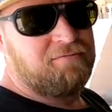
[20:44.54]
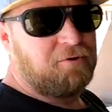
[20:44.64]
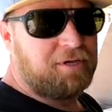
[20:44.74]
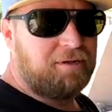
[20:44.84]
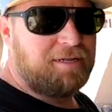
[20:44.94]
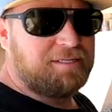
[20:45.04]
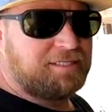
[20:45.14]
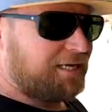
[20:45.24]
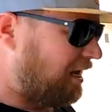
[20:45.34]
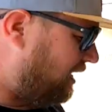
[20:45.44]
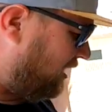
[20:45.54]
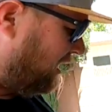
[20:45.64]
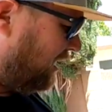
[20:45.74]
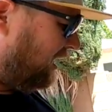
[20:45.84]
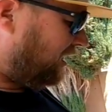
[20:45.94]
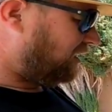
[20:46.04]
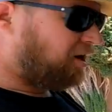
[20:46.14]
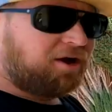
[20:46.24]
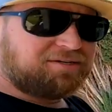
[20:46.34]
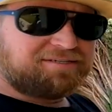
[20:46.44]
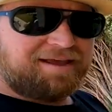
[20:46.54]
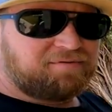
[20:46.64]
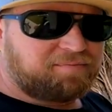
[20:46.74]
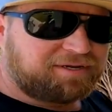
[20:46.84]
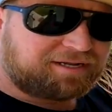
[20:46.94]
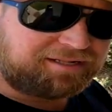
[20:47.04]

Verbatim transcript: freaking insane. The car has never been